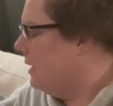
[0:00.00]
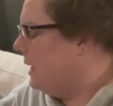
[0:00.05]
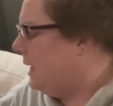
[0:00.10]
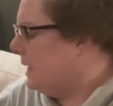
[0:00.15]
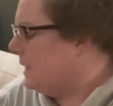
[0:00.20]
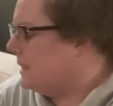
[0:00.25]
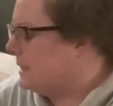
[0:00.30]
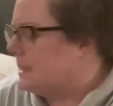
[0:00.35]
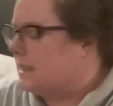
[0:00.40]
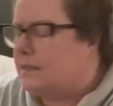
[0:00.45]

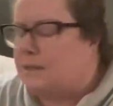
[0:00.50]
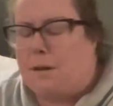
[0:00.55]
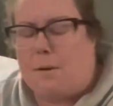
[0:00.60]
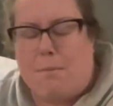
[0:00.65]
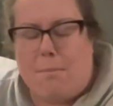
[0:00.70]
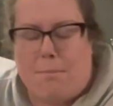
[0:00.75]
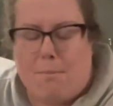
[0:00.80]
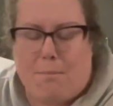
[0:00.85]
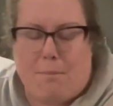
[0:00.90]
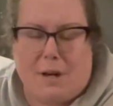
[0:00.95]
gets
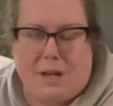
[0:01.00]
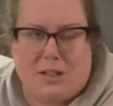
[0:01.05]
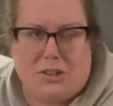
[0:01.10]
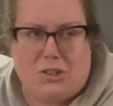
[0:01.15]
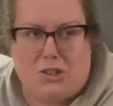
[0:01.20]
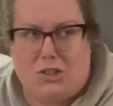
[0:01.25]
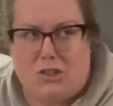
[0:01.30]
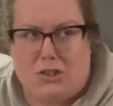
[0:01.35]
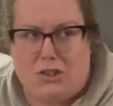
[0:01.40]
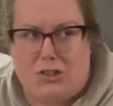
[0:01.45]

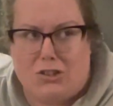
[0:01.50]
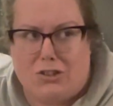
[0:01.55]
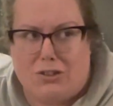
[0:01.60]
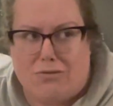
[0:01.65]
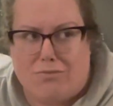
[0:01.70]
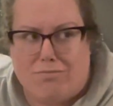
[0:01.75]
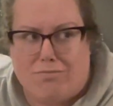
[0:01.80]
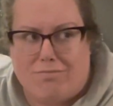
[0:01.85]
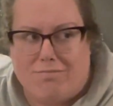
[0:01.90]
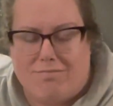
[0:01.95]
much
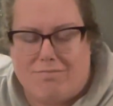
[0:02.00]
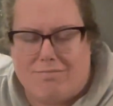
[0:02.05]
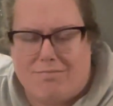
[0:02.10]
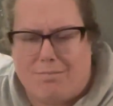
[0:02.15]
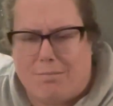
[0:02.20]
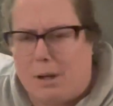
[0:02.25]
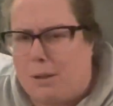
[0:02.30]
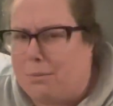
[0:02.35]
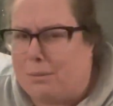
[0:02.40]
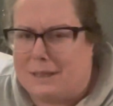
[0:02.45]

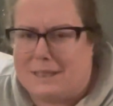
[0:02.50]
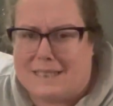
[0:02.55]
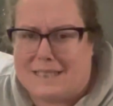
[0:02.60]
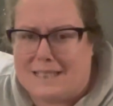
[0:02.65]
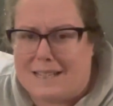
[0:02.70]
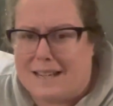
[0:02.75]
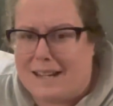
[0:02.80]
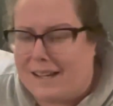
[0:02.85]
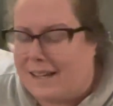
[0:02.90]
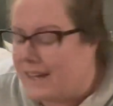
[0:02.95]

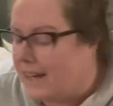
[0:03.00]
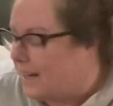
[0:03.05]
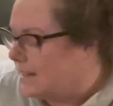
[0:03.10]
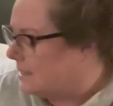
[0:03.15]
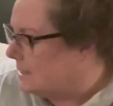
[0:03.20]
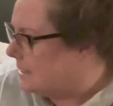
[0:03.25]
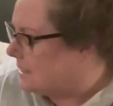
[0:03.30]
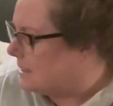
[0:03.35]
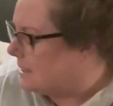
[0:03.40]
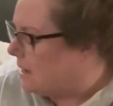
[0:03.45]
publicity, I
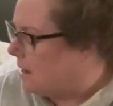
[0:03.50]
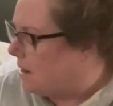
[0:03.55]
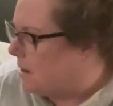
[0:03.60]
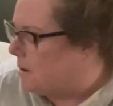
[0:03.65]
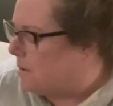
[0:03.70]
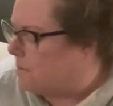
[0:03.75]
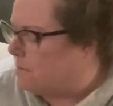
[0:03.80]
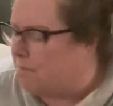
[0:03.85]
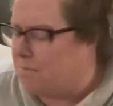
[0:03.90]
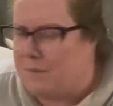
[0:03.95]
guess.
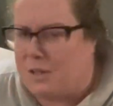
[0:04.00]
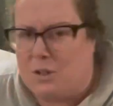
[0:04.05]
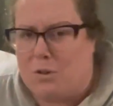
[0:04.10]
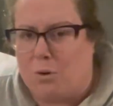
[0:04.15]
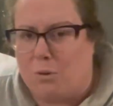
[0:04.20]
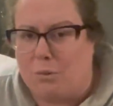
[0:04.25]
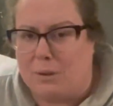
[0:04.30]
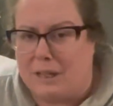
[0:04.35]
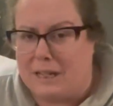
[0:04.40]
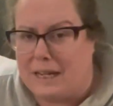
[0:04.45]
You
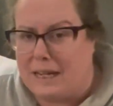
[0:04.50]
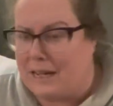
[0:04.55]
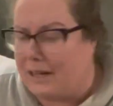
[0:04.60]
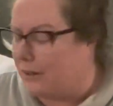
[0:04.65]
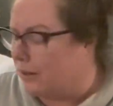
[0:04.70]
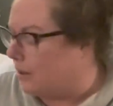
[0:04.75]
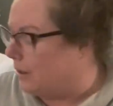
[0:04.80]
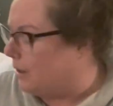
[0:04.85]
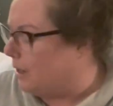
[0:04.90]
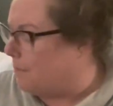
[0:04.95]
don't really
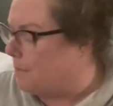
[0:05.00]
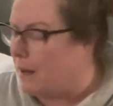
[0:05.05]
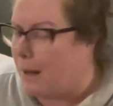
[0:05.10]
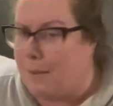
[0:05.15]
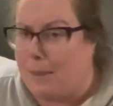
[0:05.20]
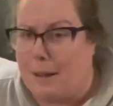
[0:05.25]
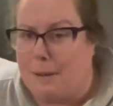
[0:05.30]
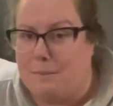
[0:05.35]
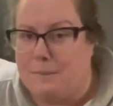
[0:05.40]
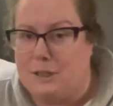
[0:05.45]
hear about
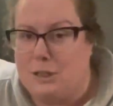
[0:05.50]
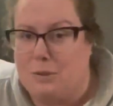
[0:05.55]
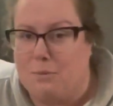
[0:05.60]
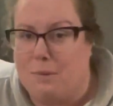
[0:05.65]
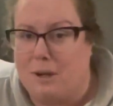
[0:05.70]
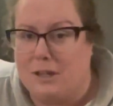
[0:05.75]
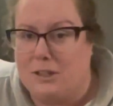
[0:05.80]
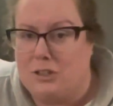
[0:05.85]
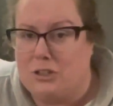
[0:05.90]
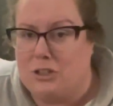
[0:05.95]
them too
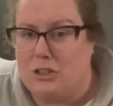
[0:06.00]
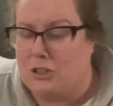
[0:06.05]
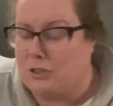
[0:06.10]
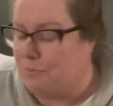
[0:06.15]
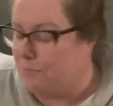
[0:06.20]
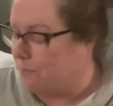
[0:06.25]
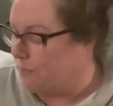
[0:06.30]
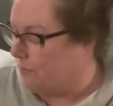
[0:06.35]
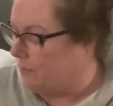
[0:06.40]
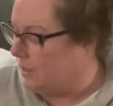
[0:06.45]
much.
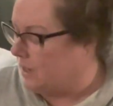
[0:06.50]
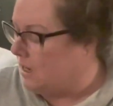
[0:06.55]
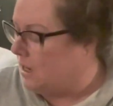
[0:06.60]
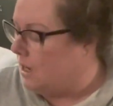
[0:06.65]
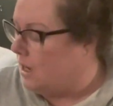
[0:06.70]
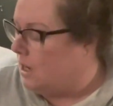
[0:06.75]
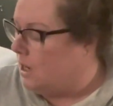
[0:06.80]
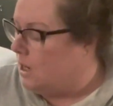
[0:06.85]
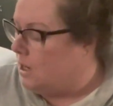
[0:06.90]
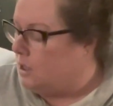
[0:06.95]

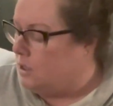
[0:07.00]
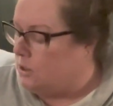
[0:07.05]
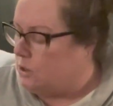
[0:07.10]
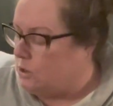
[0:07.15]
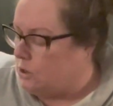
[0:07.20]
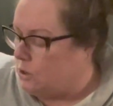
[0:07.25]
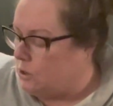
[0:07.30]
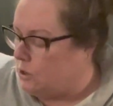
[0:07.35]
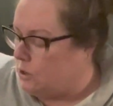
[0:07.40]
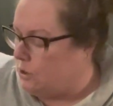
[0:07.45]

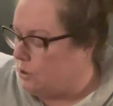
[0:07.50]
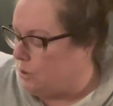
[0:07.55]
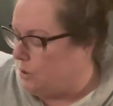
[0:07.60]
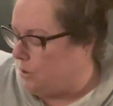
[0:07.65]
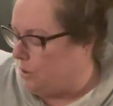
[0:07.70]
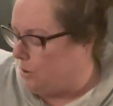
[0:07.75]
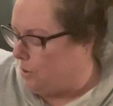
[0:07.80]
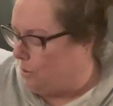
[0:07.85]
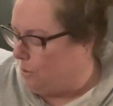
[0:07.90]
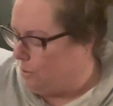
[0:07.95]

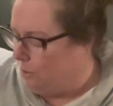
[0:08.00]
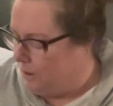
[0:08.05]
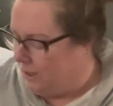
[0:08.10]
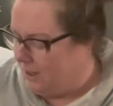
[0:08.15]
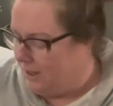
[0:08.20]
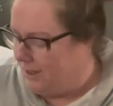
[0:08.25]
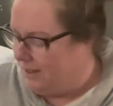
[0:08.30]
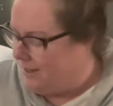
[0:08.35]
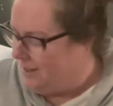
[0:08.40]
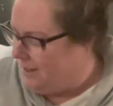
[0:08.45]
So
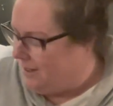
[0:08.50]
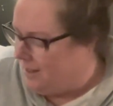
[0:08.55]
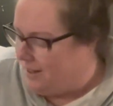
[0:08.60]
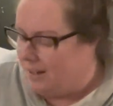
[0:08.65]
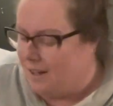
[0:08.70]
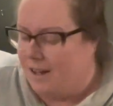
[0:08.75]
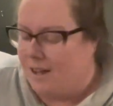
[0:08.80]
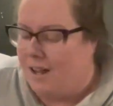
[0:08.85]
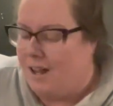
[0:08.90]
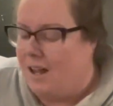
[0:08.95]

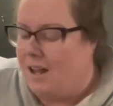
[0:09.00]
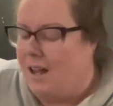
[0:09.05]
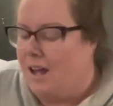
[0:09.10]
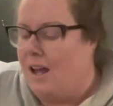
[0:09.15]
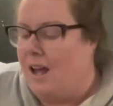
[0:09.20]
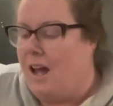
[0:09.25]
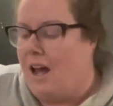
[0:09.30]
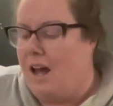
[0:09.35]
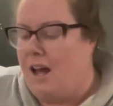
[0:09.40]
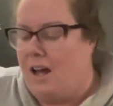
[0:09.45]

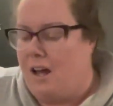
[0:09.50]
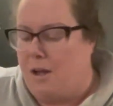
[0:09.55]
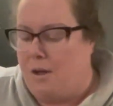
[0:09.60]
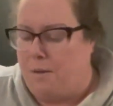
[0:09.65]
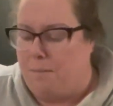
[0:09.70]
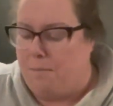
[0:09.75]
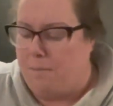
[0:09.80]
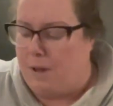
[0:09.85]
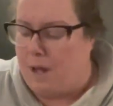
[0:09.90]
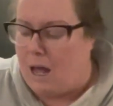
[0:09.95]

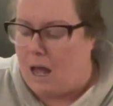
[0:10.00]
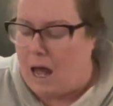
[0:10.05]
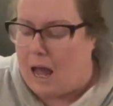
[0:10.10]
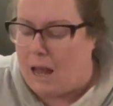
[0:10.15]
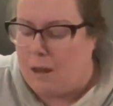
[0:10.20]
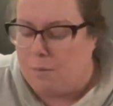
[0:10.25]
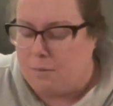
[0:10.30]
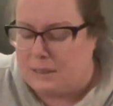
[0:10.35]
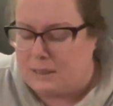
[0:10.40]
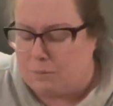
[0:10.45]

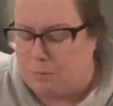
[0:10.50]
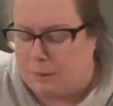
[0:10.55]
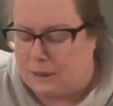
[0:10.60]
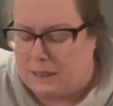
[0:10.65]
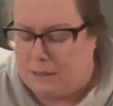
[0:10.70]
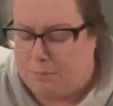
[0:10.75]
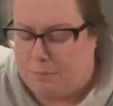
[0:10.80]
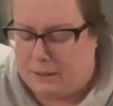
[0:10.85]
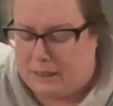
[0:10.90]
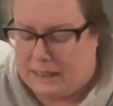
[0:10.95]
I was
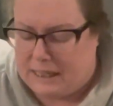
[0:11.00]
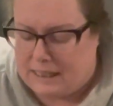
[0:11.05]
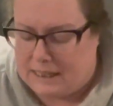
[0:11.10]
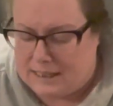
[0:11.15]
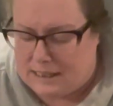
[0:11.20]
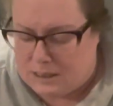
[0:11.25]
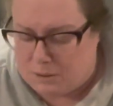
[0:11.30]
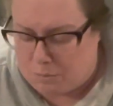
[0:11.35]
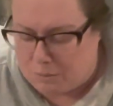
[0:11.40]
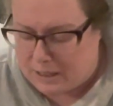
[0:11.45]
really
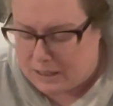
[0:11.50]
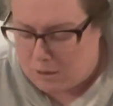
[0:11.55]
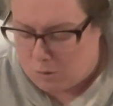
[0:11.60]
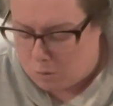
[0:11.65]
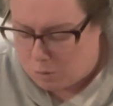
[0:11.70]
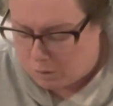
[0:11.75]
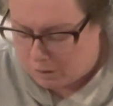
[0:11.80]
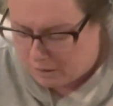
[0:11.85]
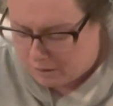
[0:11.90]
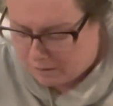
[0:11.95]
pleased when I
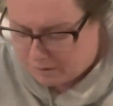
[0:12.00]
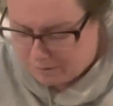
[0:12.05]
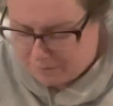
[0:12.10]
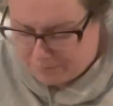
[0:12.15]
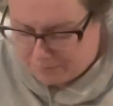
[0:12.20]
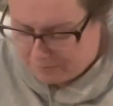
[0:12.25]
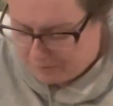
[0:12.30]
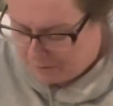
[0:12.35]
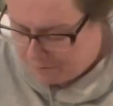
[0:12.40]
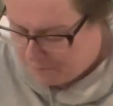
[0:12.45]
ordered
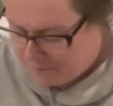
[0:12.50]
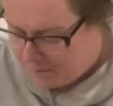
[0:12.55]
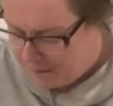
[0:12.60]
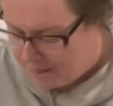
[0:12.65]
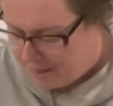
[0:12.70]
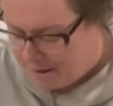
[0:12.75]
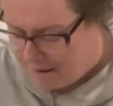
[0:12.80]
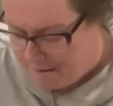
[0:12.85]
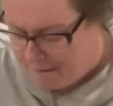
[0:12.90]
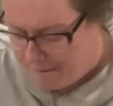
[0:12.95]
from
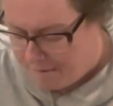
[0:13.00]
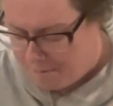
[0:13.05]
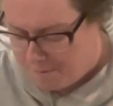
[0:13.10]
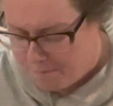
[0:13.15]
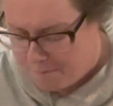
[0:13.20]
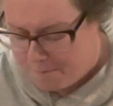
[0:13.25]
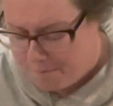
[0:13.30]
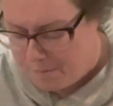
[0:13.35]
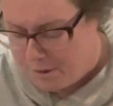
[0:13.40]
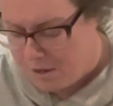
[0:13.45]

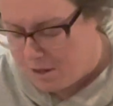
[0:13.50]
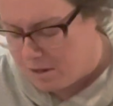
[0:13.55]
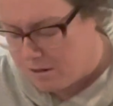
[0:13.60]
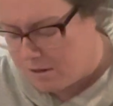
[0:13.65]
them